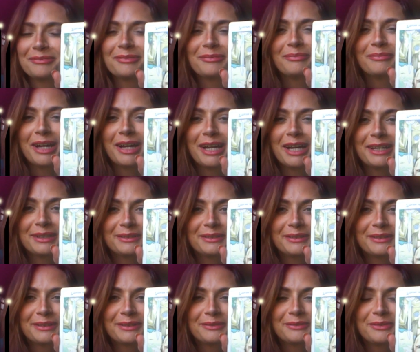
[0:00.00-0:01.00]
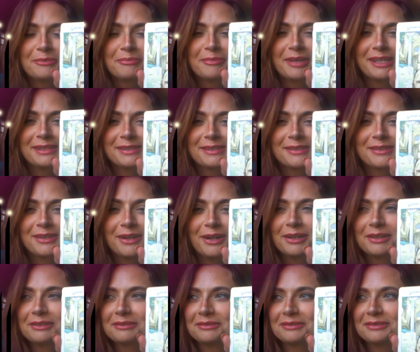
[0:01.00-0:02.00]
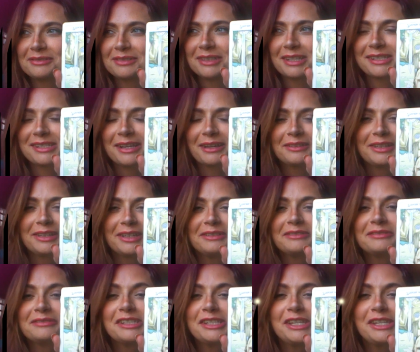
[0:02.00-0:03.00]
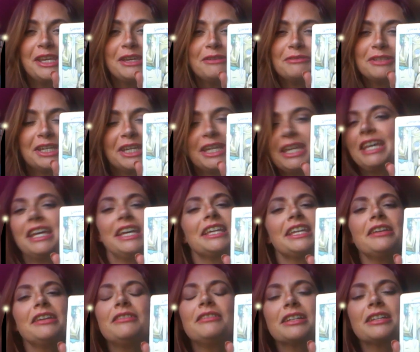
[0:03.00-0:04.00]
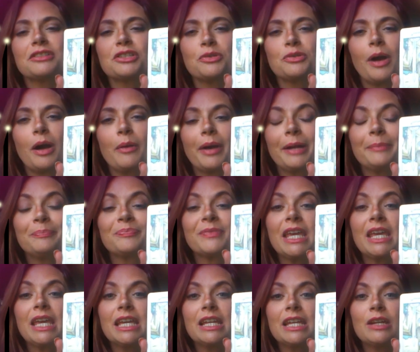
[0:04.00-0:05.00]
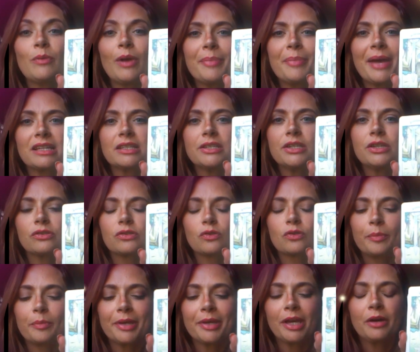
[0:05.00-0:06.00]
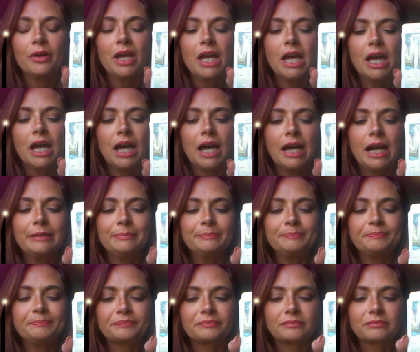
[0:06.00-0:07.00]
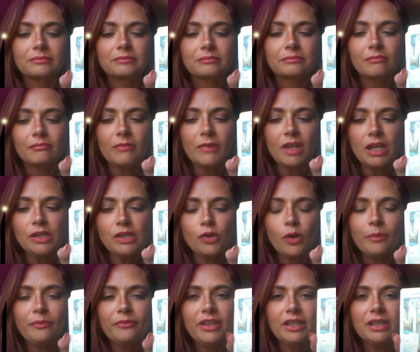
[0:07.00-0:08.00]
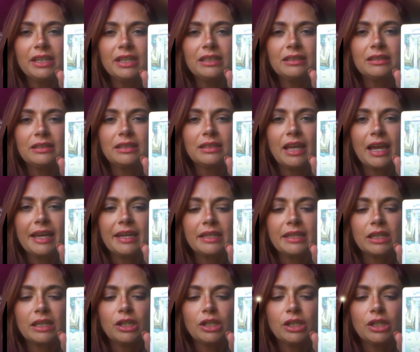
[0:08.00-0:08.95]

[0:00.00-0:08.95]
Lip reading: my roommate's dog is out there. It's cute little chihuahua. Anyway, back to you, Scorpio. So I'm feeling like